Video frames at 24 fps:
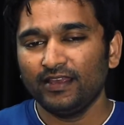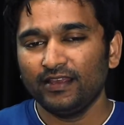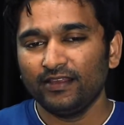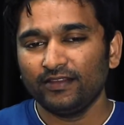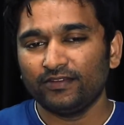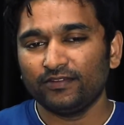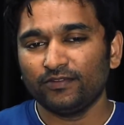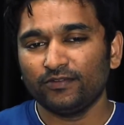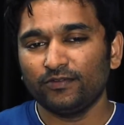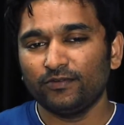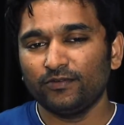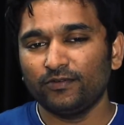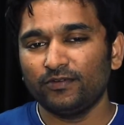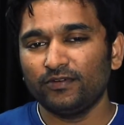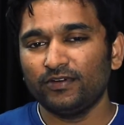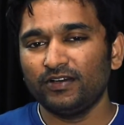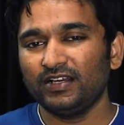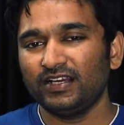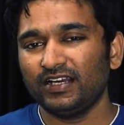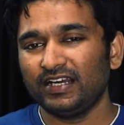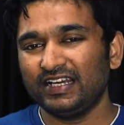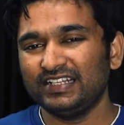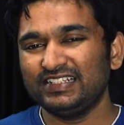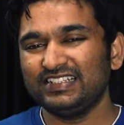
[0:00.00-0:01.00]
So
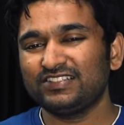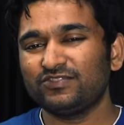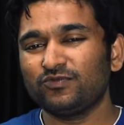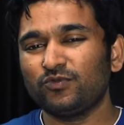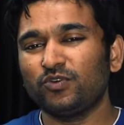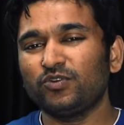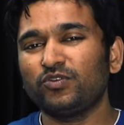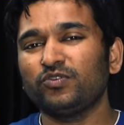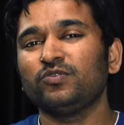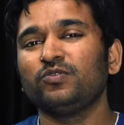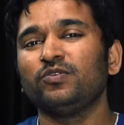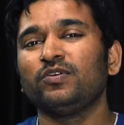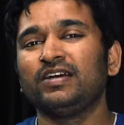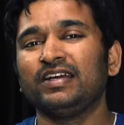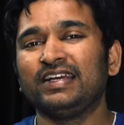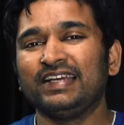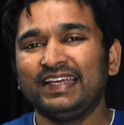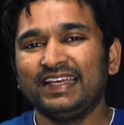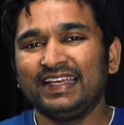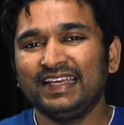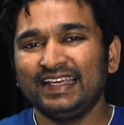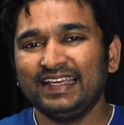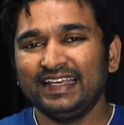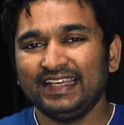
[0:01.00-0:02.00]
I just want to
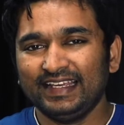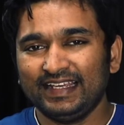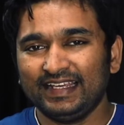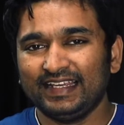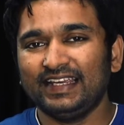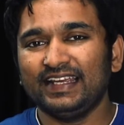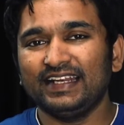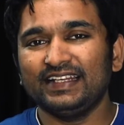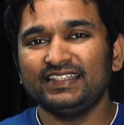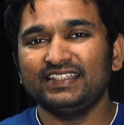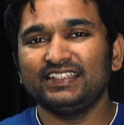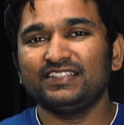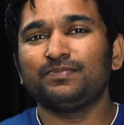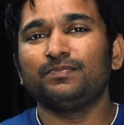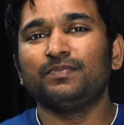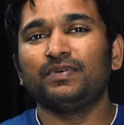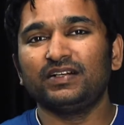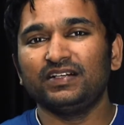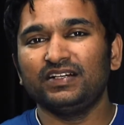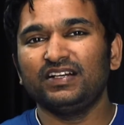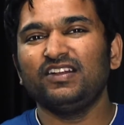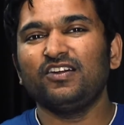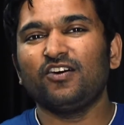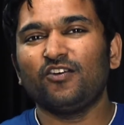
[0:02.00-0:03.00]
get this
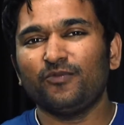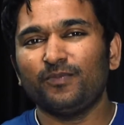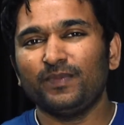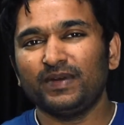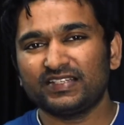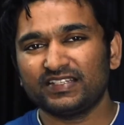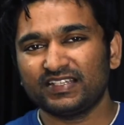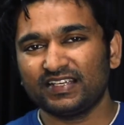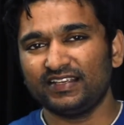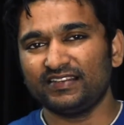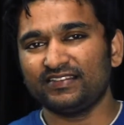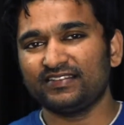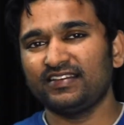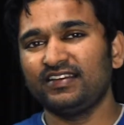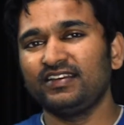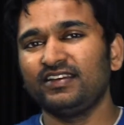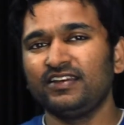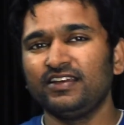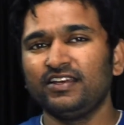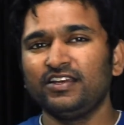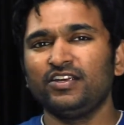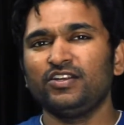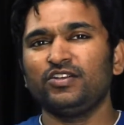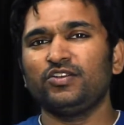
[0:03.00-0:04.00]
burden off my chest
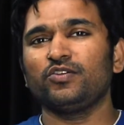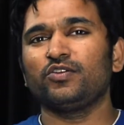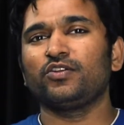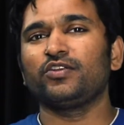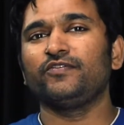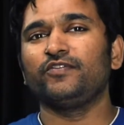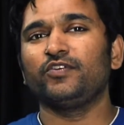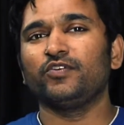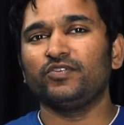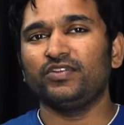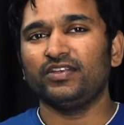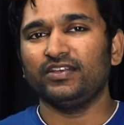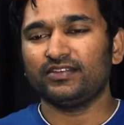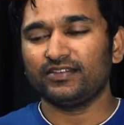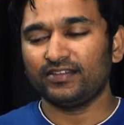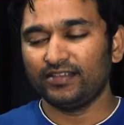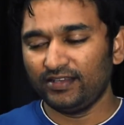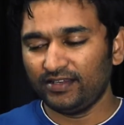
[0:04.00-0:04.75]
to review this.